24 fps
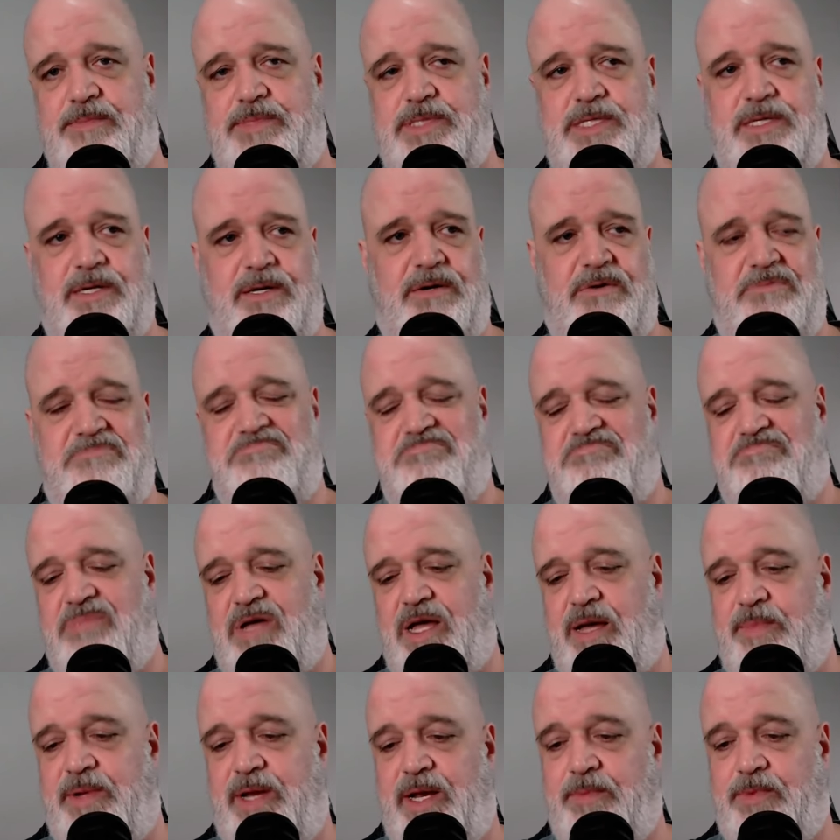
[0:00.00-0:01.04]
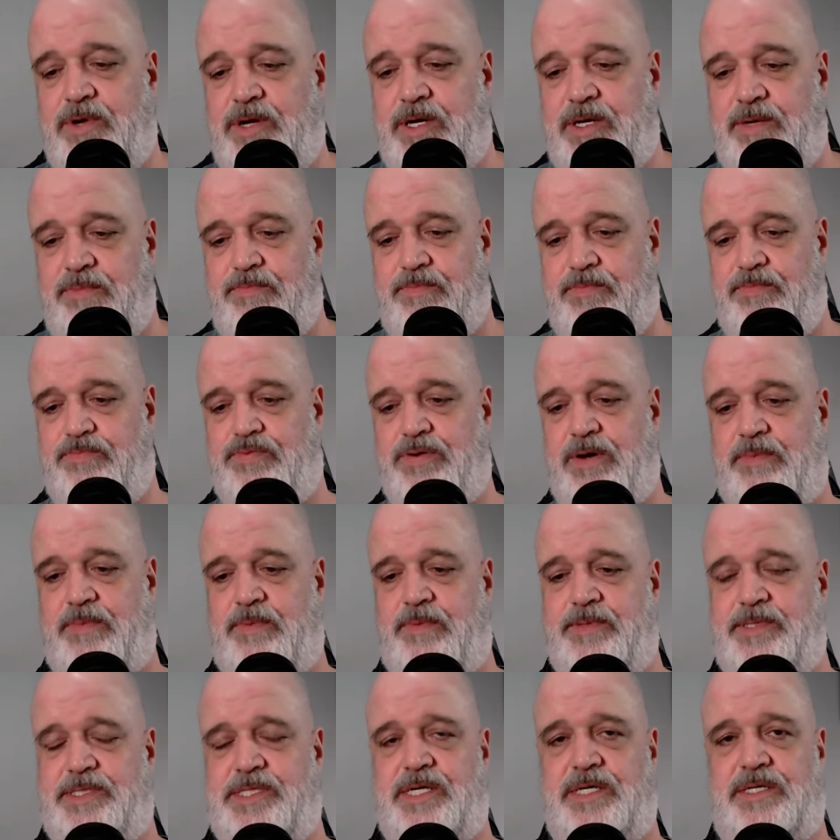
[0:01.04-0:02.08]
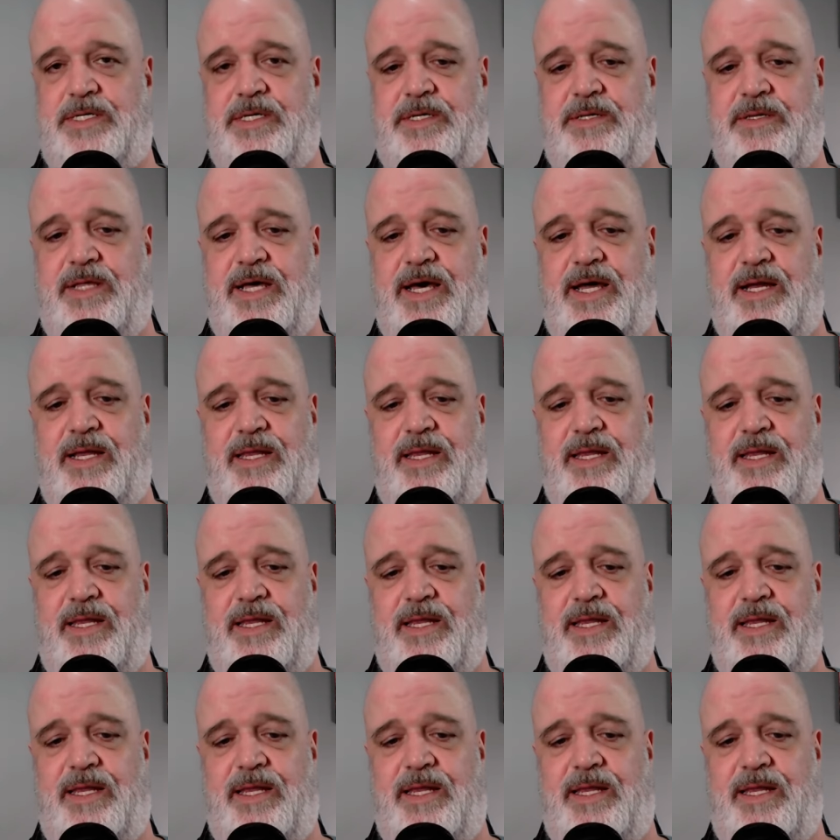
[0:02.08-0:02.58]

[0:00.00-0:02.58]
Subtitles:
So, I mean, I'm going to probably start to do that.